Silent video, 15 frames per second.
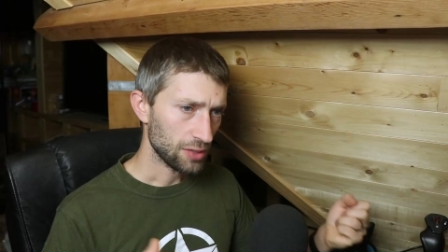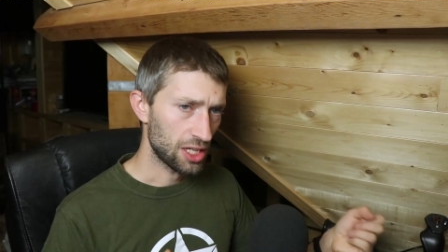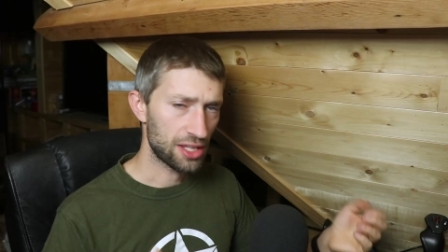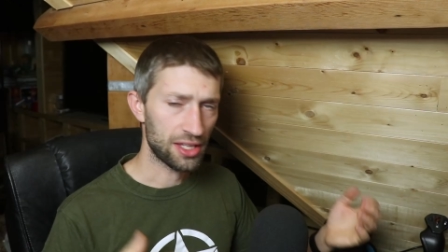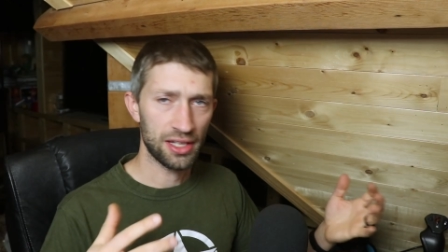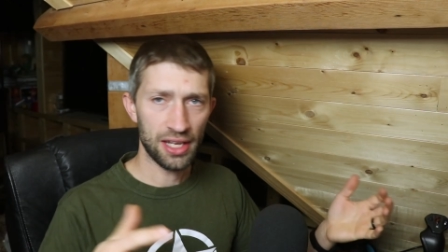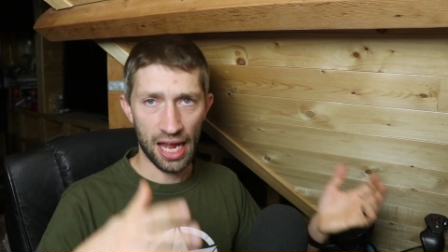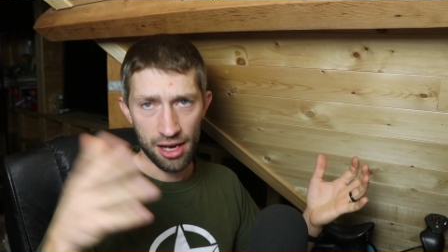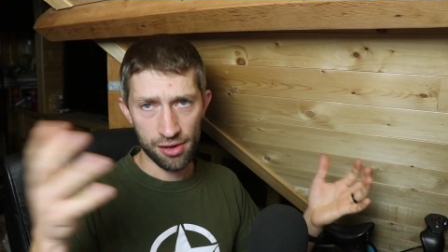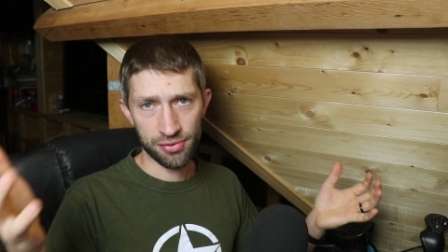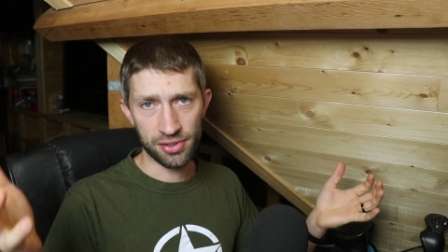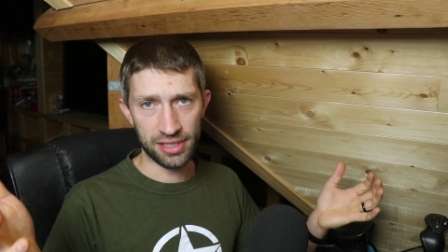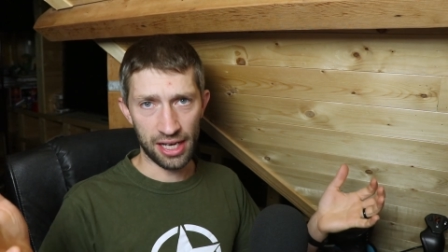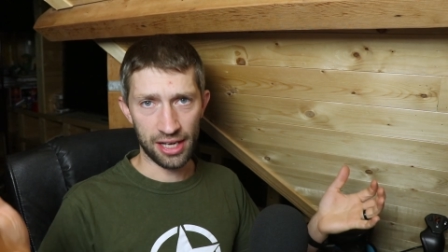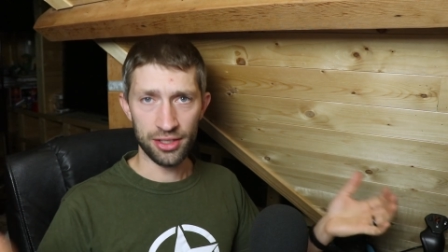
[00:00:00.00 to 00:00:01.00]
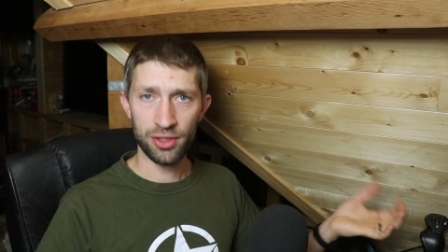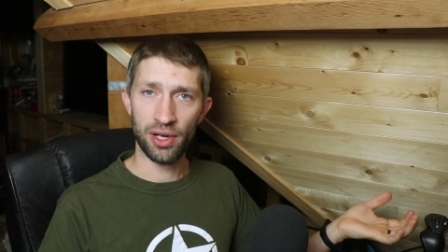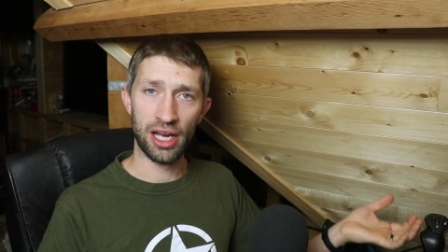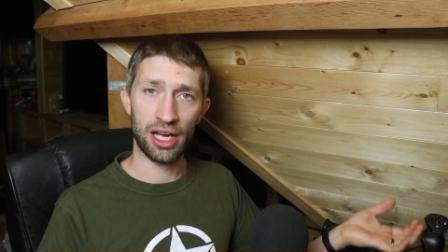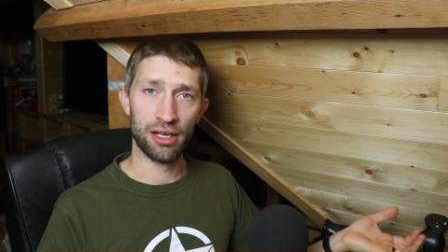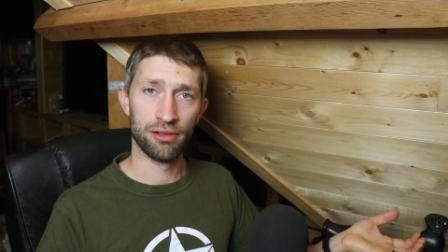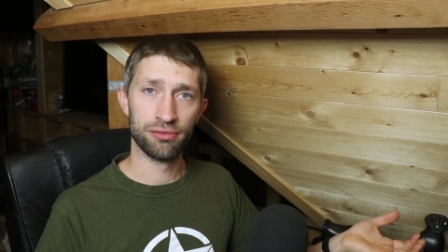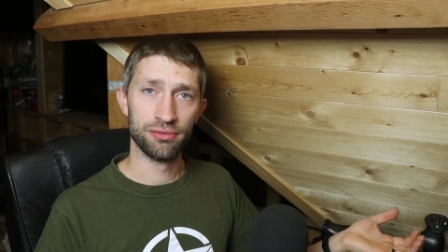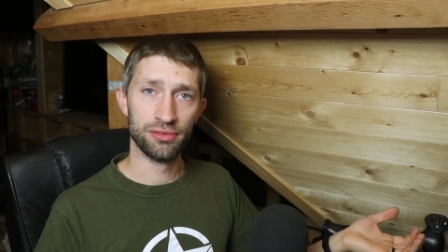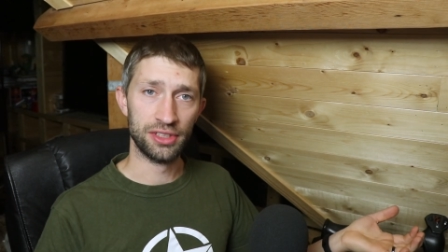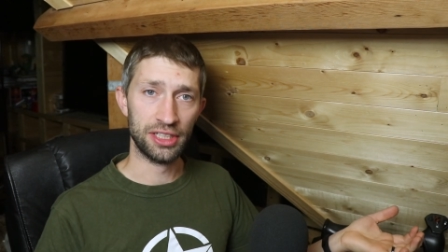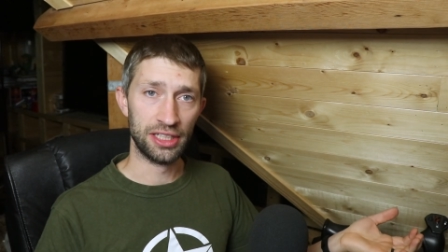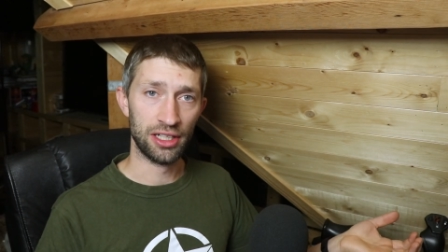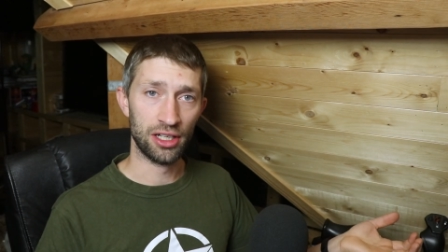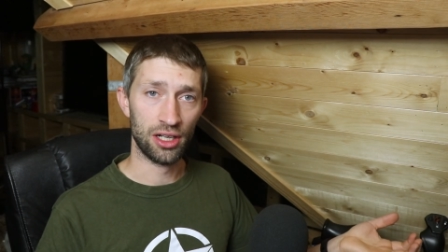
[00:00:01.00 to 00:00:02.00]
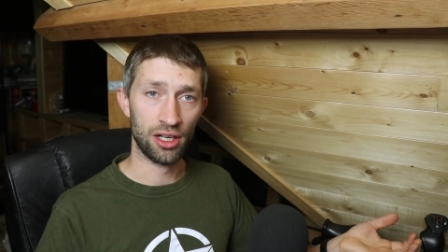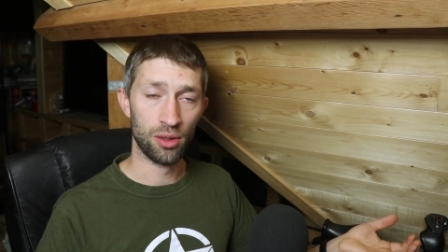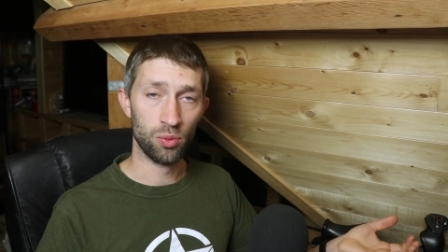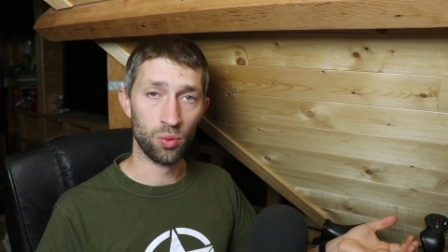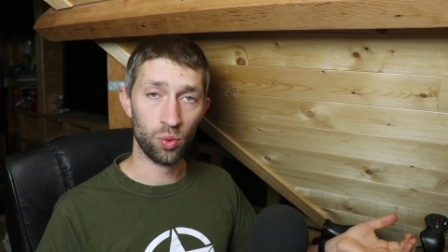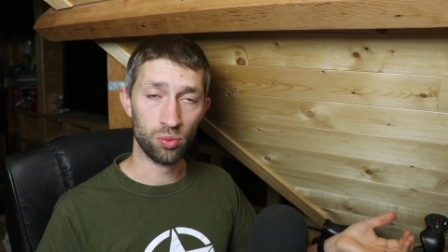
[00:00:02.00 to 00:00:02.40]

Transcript: and then after that you have the uh,